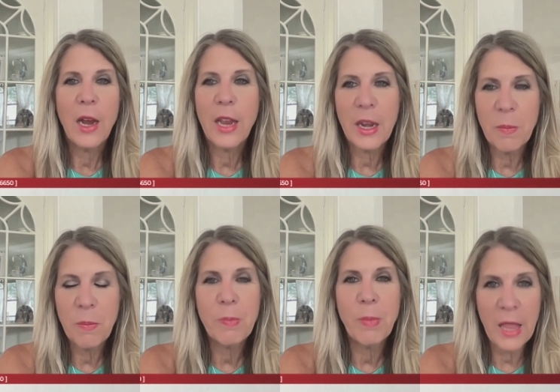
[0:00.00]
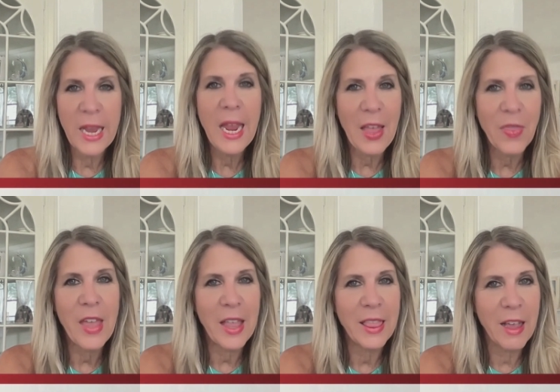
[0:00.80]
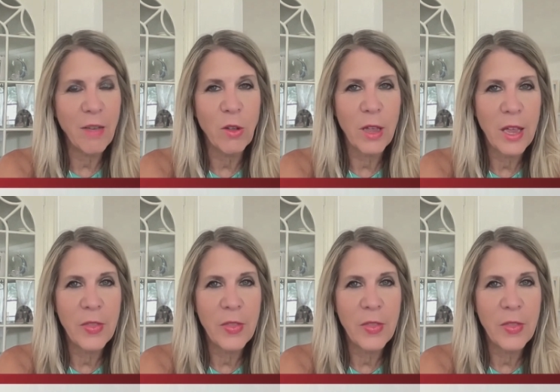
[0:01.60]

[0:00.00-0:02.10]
uh, can play at that level,